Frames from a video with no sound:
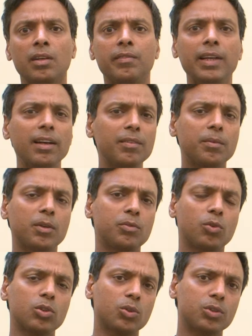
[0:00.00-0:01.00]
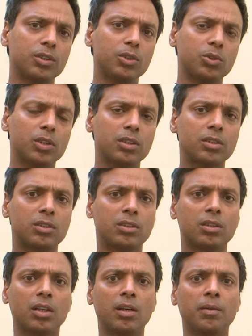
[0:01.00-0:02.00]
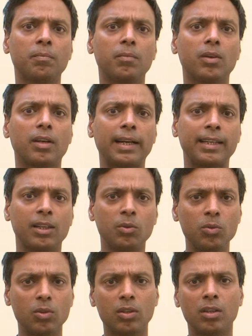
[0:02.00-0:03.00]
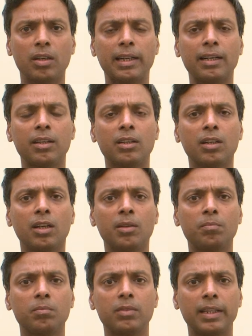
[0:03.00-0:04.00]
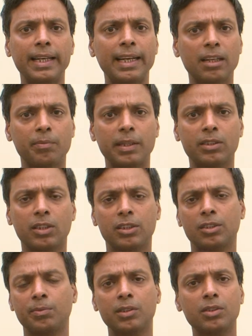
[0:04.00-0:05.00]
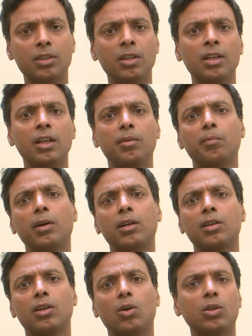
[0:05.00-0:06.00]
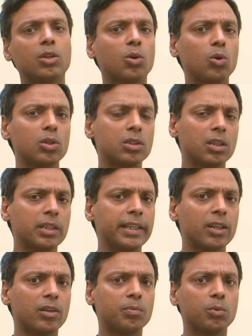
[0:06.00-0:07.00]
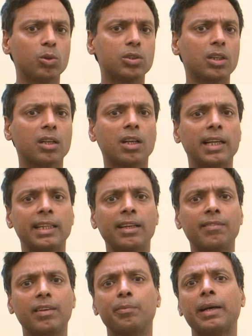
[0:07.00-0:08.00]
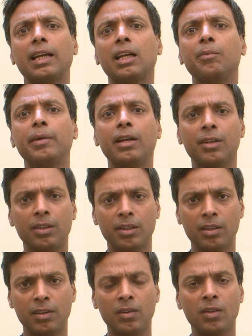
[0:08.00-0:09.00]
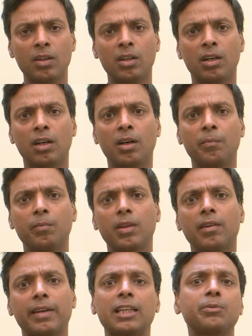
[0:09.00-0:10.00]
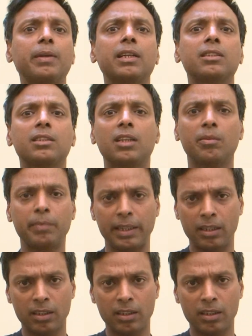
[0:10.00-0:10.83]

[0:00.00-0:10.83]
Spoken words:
We have about 4,000 users right now and 3 enterprise customers. But on the whole journey of PoolCircle, I think we have barely begun. Our aspirations are big.